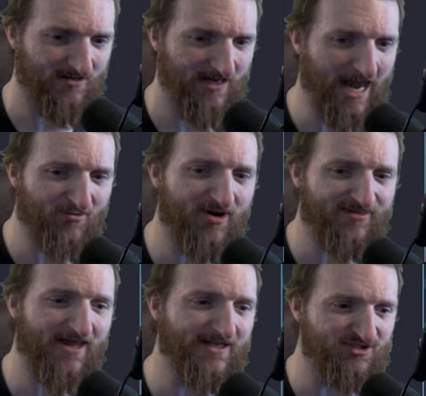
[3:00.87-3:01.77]

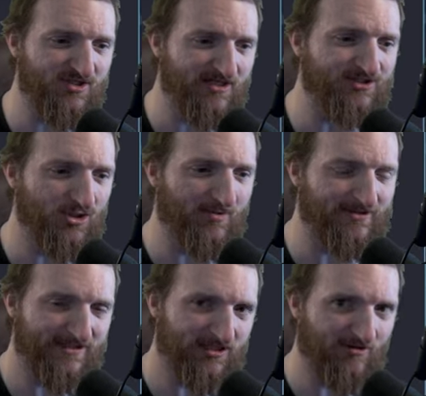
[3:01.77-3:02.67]
everything that you can do in
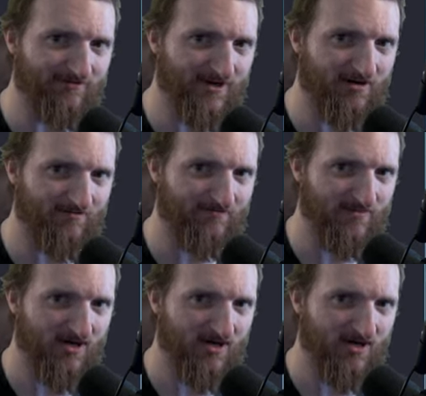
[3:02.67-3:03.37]
Neovim,